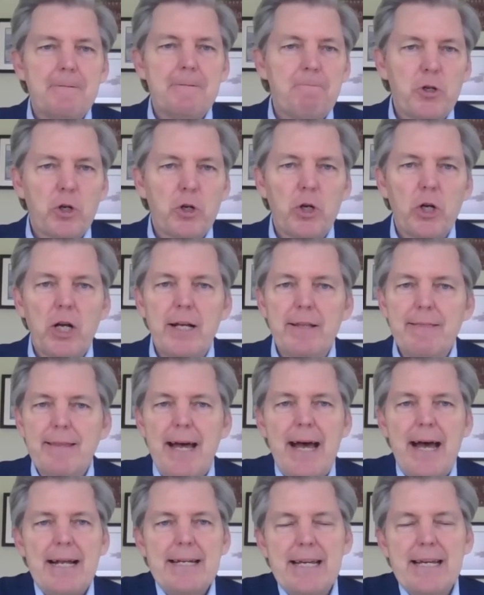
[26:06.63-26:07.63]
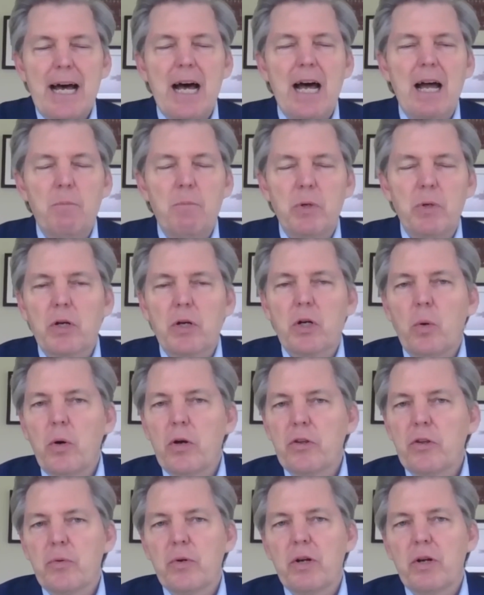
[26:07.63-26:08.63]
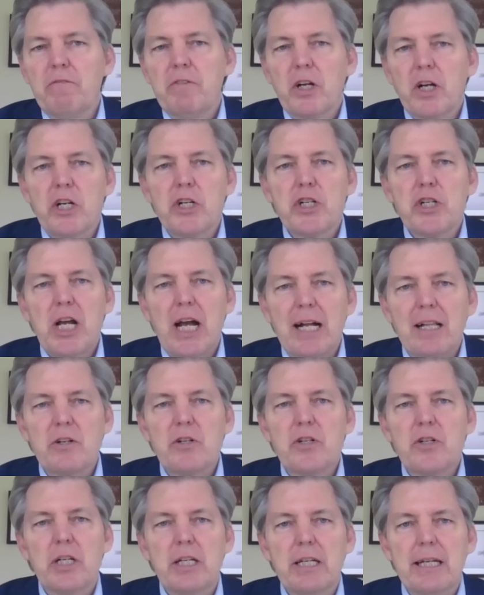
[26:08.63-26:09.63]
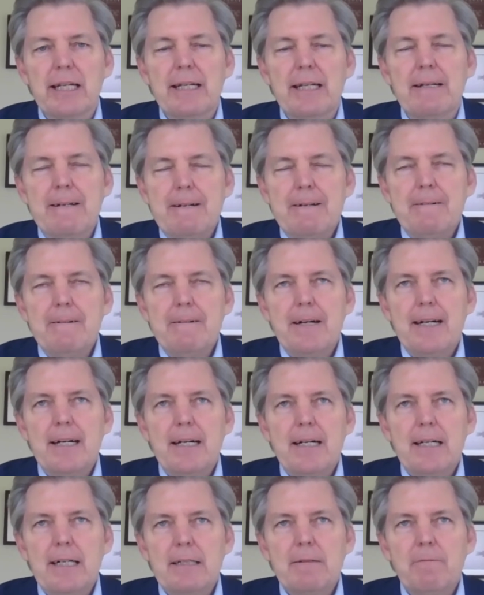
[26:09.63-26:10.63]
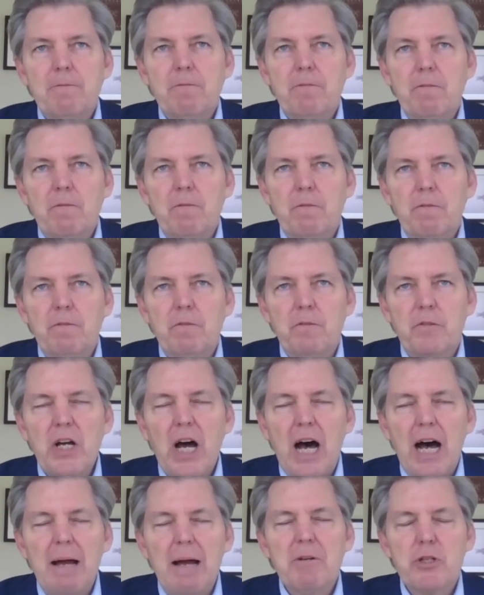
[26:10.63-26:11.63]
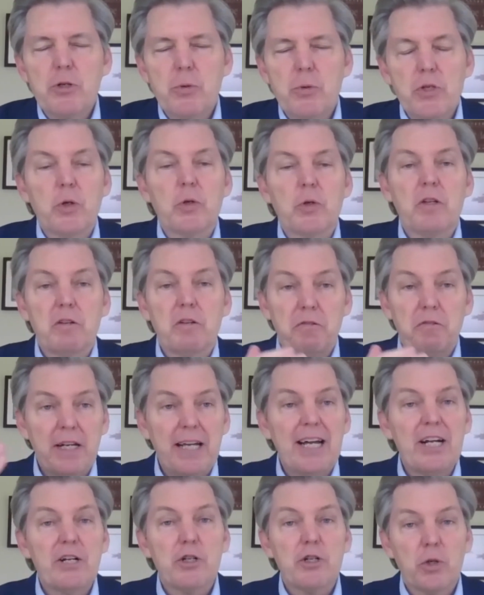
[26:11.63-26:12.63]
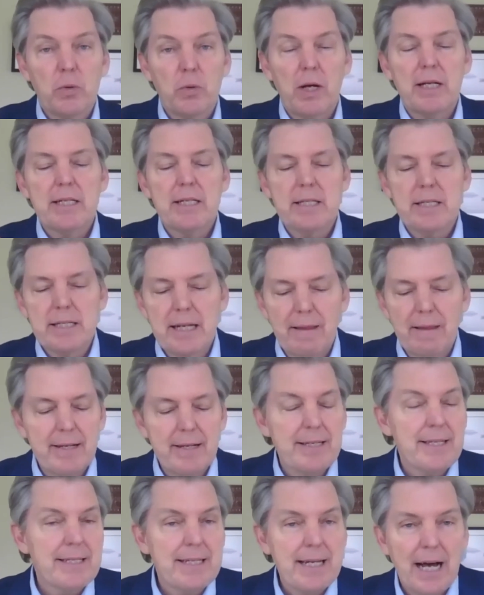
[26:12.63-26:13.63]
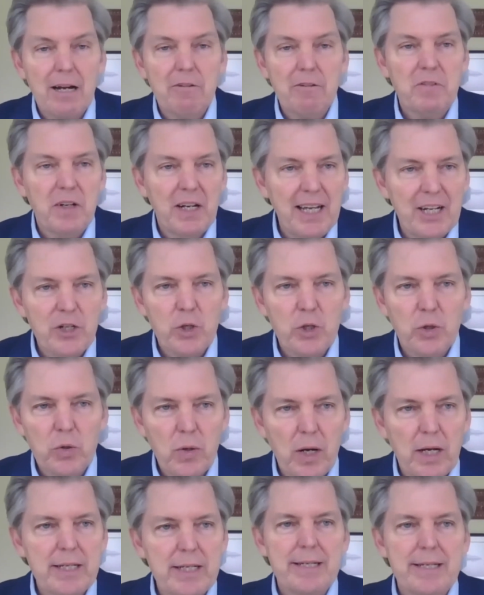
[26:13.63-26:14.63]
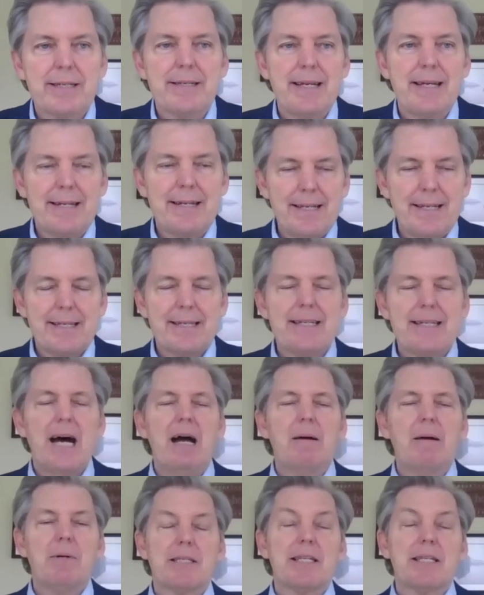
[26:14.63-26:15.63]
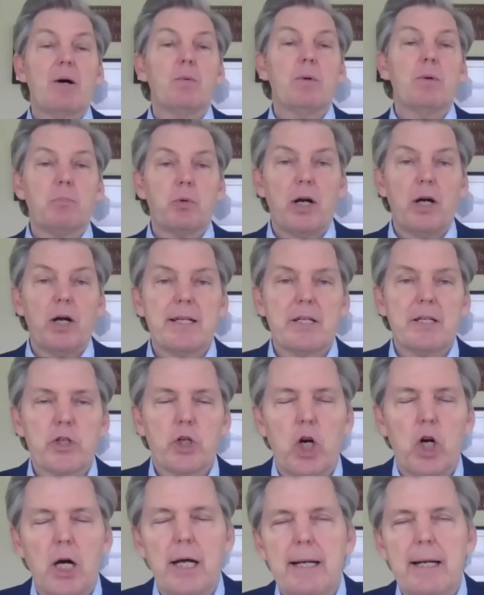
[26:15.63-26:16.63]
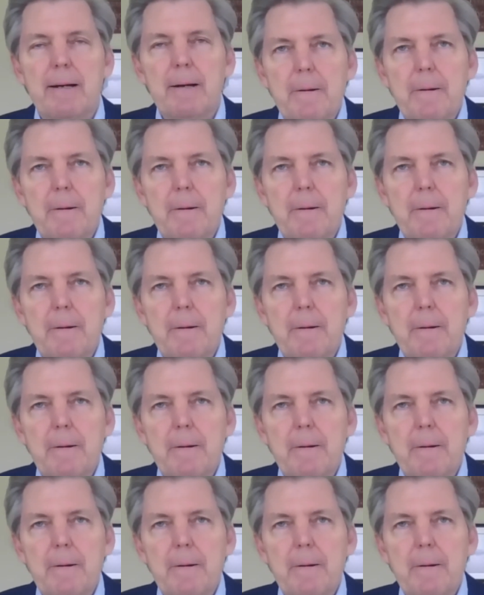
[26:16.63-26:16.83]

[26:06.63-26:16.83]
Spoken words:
During that time, we were going through a very challenging time as a result of the financial crisis. Now, this is not a financial crisis at this time. It's not what brought this on.